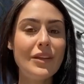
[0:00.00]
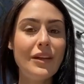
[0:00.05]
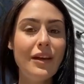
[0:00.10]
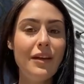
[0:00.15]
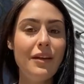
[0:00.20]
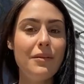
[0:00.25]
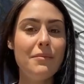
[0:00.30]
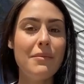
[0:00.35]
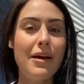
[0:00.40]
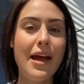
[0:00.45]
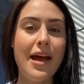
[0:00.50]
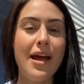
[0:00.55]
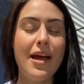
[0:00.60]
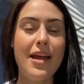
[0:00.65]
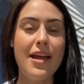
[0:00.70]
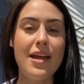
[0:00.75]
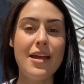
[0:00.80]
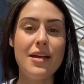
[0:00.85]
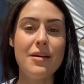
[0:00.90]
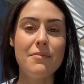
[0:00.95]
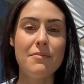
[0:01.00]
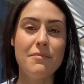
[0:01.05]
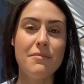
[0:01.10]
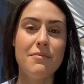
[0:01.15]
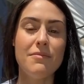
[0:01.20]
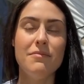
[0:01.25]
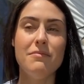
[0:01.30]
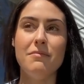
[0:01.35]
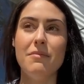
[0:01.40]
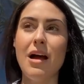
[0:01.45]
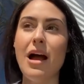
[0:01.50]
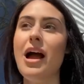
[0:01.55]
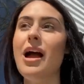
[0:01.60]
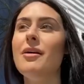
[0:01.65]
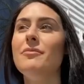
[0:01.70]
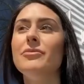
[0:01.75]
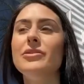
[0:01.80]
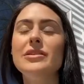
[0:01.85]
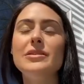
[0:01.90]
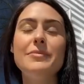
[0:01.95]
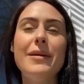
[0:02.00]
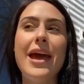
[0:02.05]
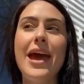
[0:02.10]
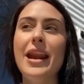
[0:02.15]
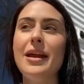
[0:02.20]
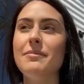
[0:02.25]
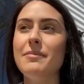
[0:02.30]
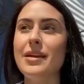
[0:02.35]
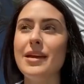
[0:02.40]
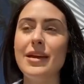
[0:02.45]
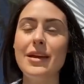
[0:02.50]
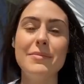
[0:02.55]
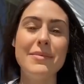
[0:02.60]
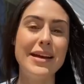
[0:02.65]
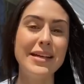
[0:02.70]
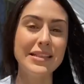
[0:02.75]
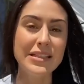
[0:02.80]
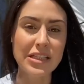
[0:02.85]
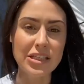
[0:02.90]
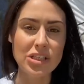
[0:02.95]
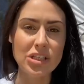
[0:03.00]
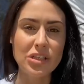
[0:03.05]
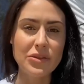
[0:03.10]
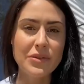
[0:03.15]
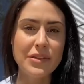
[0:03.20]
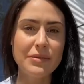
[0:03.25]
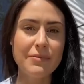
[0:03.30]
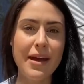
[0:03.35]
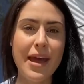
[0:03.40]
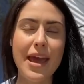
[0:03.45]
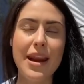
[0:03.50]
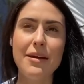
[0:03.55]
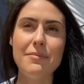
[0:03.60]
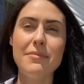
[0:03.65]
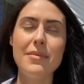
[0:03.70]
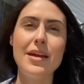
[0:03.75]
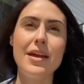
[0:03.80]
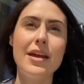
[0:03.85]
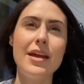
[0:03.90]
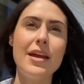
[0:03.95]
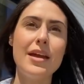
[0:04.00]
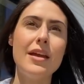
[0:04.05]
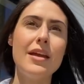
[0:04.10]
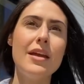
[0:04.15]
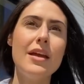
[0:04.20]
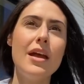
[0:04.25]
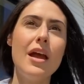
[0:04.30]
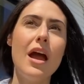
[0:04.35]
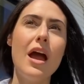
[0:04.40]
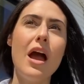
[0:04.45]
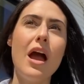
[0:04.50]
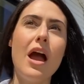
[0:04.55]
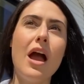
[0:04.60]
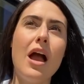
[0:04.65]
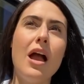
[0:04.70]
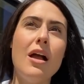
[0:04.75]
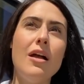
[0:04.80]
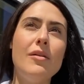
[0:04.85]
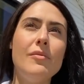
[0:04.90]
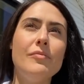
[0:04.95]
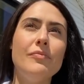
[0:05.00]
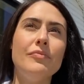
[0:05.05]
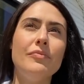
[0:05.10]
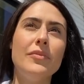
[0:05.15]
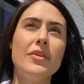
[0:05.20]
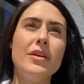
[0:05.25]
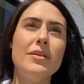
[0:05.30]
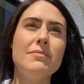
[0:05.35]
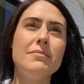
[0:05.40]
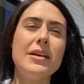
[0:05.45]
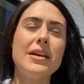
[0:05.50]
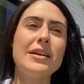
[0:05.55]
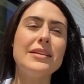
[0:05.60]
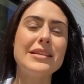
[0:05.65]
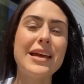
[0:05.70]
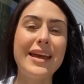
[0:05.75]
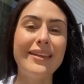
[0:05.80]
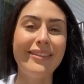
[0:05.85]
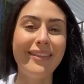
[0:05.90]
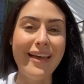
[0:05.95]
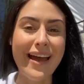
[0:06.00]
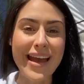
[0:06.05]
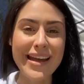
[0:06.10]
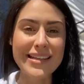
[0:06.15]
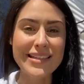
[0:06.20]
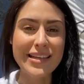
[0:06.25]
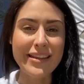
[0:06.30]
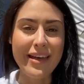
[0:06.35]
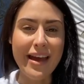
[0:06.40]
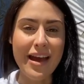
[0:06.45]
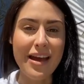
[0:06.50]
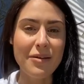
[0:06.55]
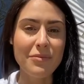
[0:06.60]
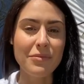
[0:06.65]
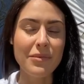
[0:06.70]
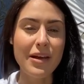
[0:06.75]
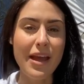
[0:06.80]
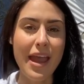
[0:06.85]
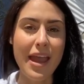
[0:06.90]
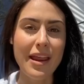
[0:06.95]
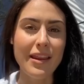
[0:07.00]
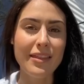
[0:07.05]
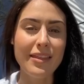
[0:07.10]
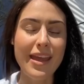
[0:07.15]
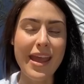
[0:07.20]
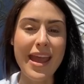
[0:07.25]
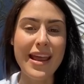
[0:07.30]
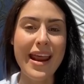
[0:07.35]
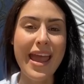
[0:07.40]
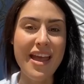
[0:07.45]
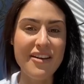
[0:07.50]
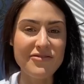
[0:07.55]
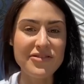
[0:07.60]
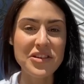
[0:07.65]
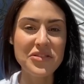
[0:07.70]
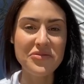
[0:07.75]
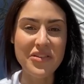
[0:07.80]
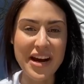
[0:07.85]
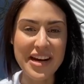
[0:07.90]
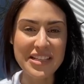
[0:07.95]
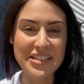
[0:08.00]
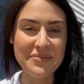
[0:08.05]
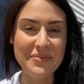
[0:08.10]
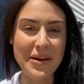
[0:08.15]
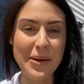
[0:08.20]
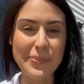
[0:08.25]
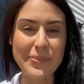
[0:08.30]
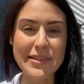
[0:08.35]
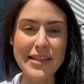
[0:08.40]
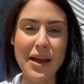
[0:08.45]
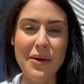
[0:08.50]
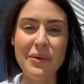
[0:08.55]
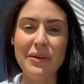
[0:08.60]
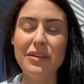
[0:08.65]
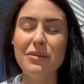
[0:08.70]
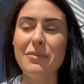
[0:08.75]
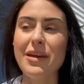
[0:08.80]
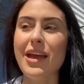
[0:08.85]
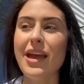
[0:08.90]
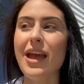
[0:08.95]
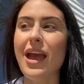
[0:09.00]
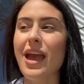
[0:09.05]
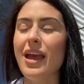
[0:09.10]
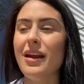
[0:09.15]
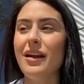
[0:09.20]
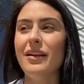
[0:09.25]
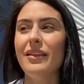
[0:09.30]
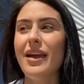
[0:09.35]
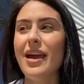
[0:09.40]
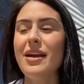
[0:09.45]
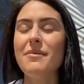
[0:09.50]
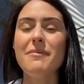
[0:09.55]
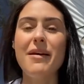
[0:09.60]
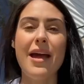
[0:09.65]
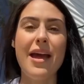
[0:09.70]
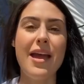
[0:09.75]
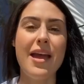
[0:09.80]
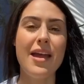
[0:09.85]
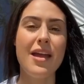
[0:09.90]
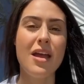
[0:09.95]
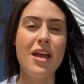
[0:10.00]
my mom was mad at me, my sister was mad at me, because I had lied to them, and they had every right to be upset with me. And my